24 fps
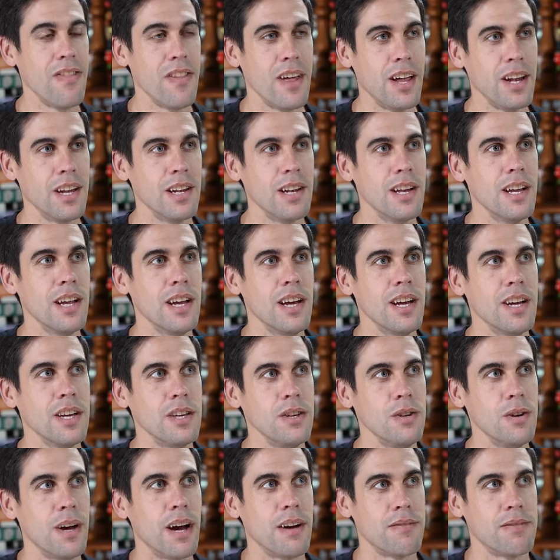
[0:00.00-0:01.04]
then
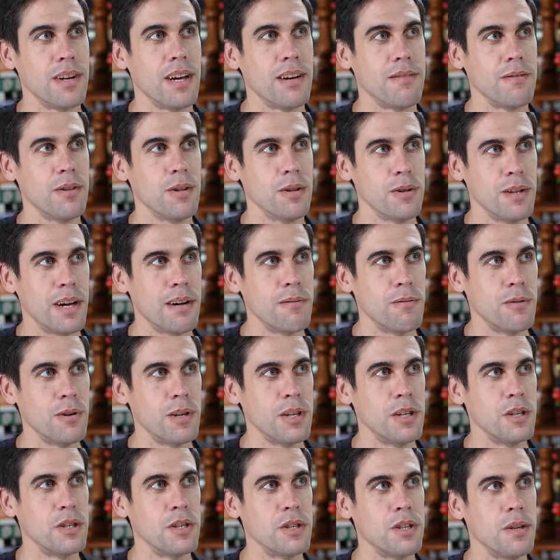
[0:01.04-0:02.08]
you have to have the
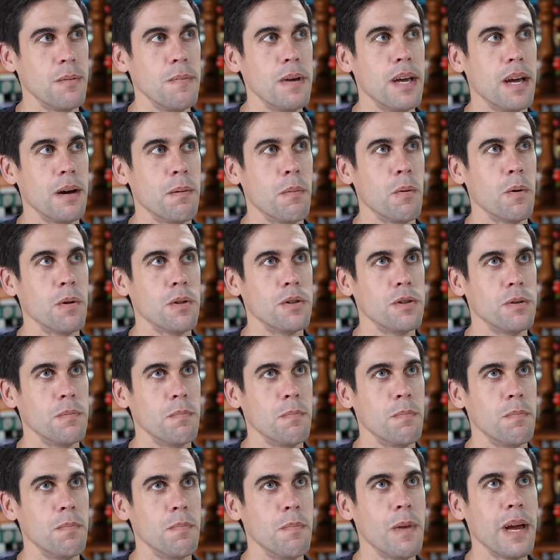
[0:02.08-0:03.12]
leverage to be able
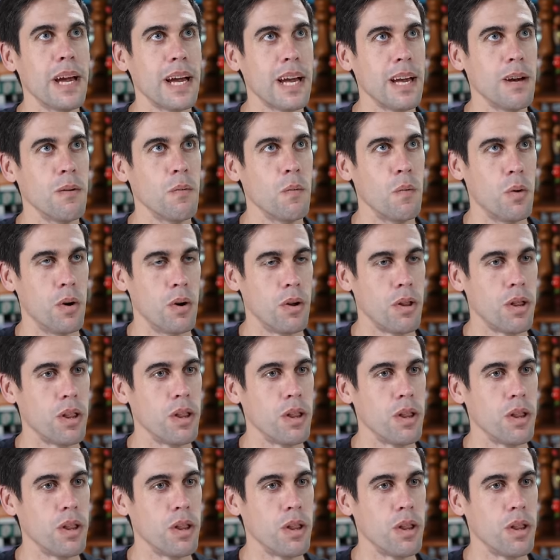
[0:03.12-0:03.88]
to make it worth